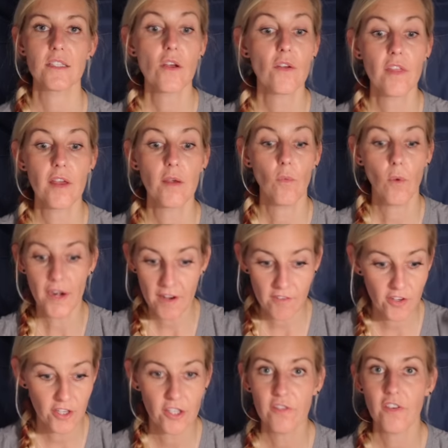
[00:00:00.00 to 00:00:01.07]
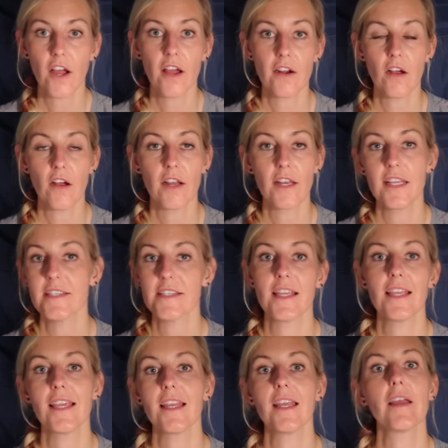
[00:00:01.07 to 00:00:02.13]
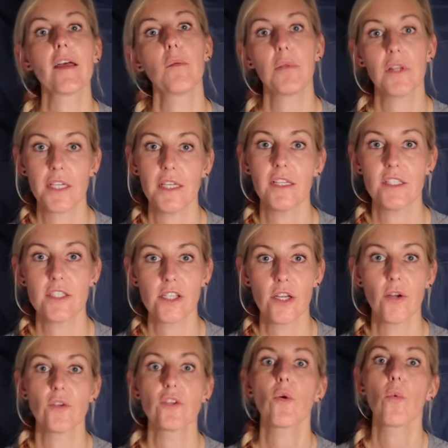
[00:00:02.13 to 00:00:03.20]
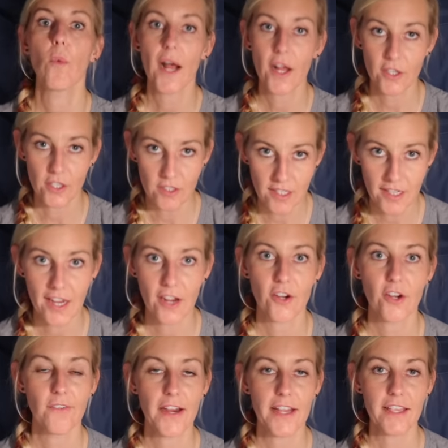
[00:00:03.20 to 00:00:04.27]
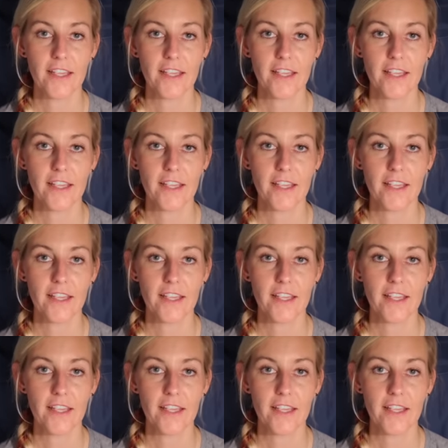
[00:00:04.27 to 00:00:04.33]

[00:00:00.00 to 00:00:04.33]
so that whatever you've got on isn't getting completely soaked while you dig out your rain